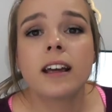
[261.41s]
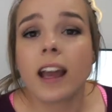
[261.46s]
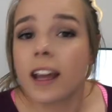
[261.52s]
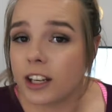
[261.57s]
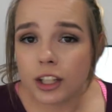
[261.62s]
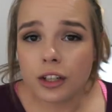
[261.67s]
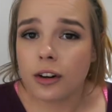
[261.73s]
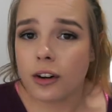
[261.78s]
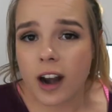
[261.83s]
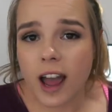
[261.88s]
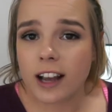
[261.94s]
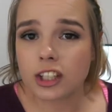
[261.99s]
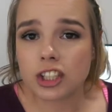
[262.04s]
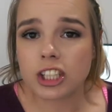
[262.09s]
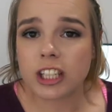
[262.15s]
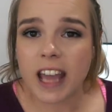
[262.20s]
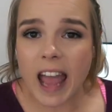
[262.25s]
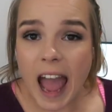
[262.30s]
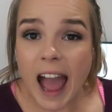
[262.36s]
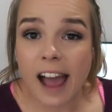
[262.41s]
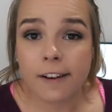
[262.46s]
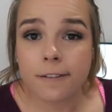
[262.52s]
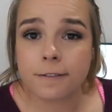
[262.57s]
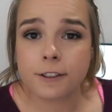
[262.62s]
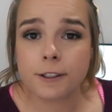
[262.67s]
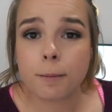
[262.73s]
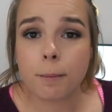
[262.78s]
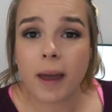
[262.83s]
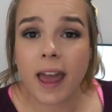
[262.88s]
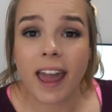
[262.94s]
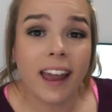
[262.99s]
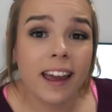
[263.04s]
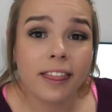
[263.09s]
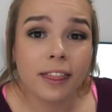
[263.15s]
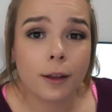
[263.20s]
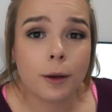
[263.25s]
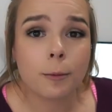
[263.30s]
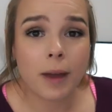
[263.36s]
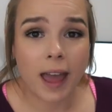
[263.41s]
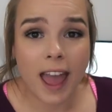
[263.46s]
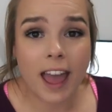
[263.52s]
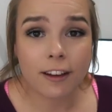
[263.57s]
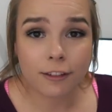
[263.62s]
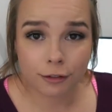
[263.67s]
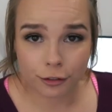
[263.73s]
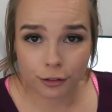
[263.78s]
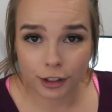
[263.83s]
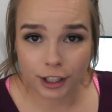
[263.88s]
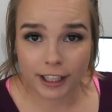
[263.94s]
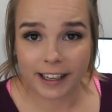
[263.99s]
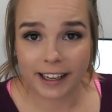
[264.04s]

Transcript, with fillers: and you don't actually have to pay them every